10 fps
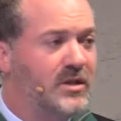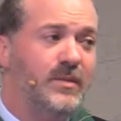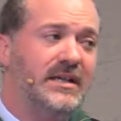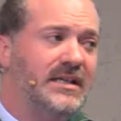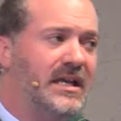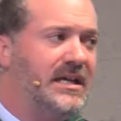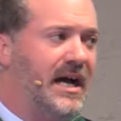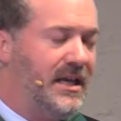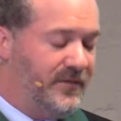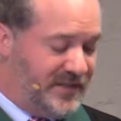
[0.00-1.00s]
which makes any
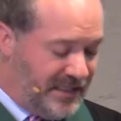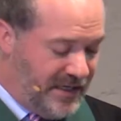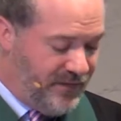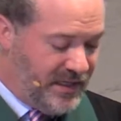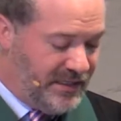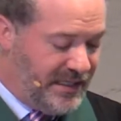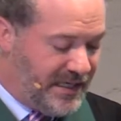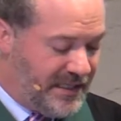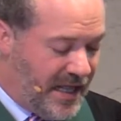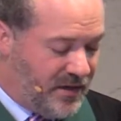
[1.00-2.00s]
kind of significant
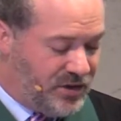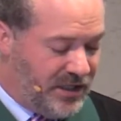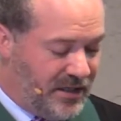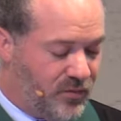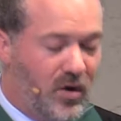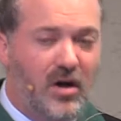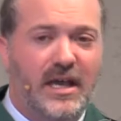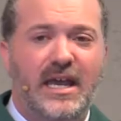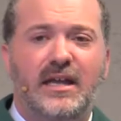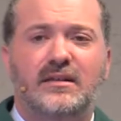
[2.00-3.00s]
technology in the
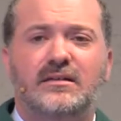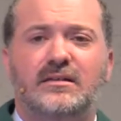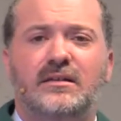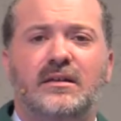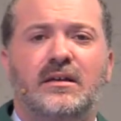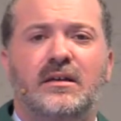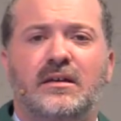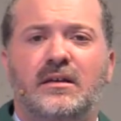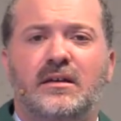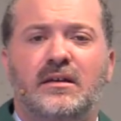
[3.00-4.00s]
wrong hands
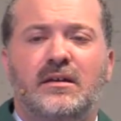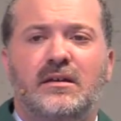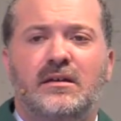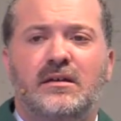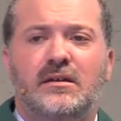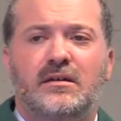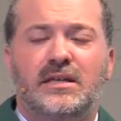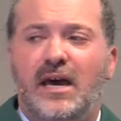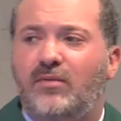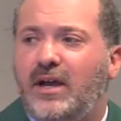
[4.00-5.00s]

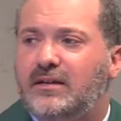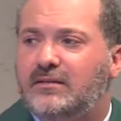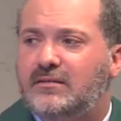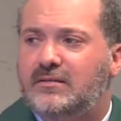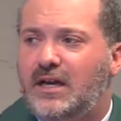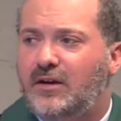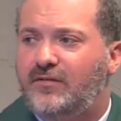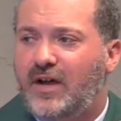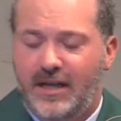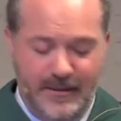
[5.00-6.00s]
downright
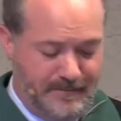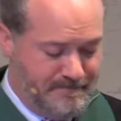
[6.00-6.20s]
terrifying.